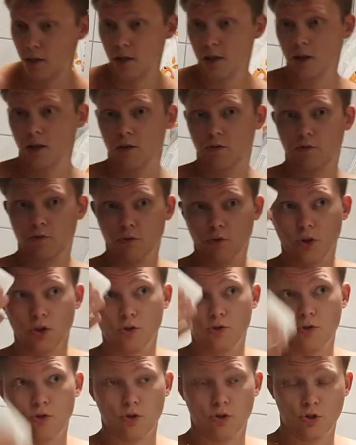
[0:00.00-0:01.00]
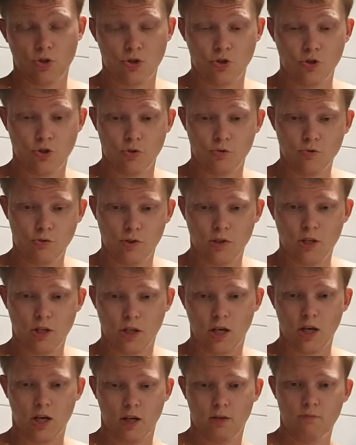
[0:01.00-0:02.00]
If not, your stone
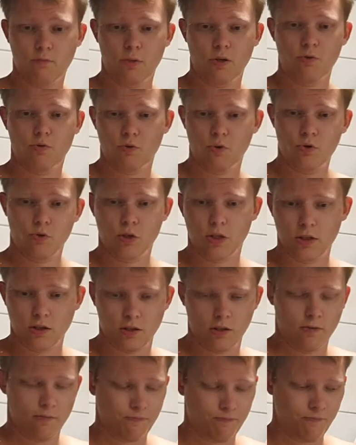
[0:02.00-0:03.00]
can be ruined.